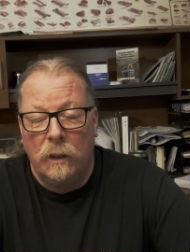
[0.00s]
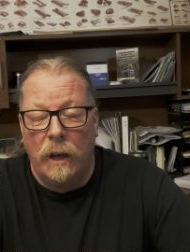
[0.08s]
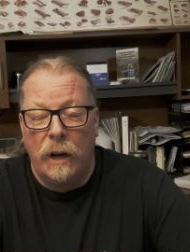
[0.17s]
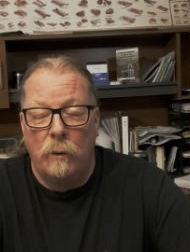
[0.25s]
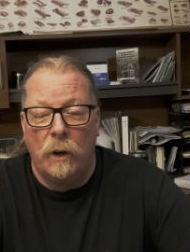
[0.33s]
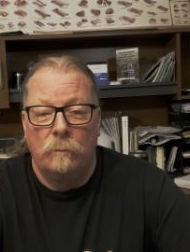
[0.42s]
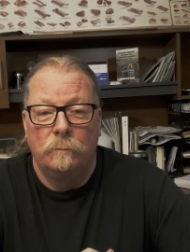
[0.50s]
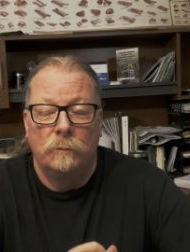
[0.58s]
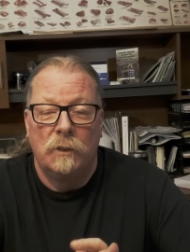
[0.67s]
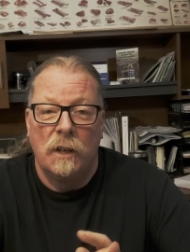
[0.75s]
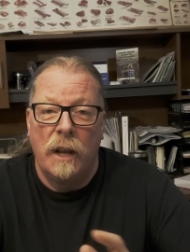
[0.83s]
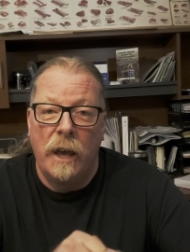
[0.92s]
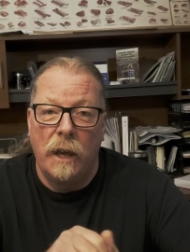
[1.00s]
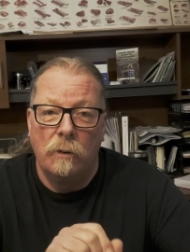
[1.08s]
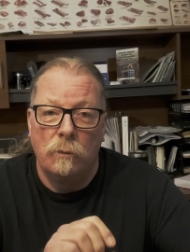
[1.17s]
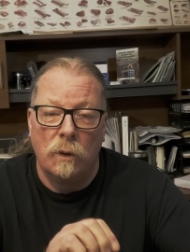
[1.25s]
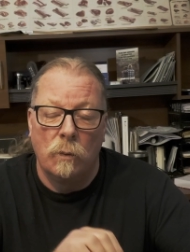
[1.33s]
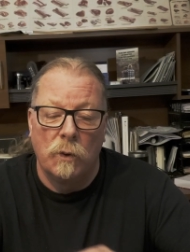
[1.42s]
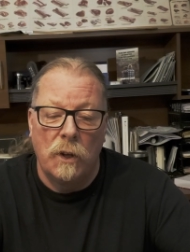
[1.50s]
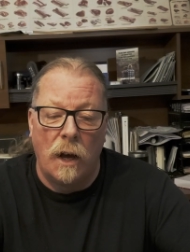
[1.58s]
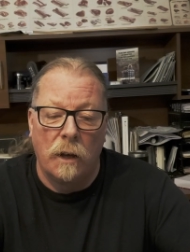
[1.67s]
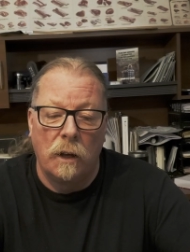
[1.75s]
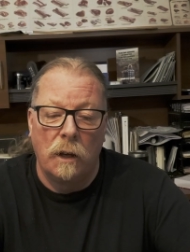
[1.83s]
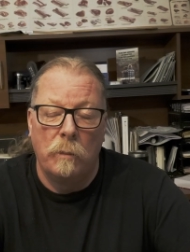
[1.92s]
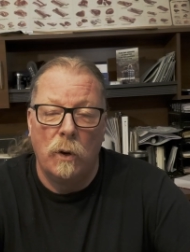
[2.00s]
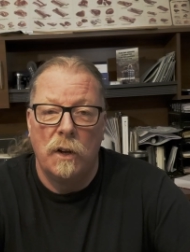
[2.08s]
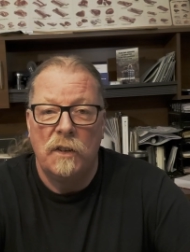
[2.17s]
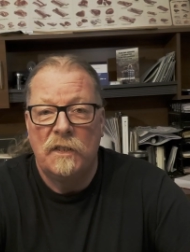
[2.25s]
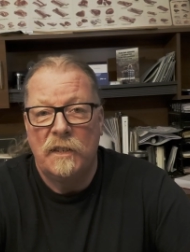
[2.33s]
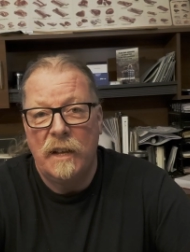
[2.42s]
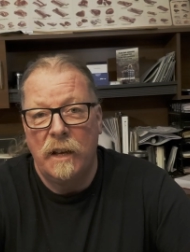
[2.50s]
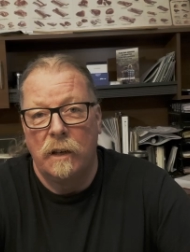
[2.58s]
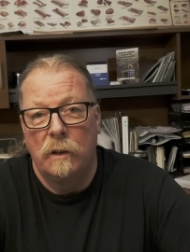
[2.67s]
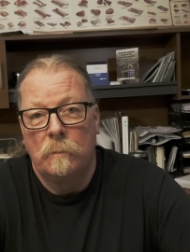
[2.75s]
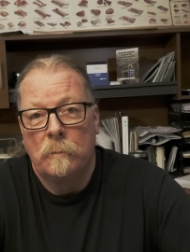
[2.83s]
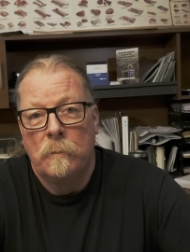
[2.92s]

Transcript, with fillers: Anyway, today what we're talking about is steak.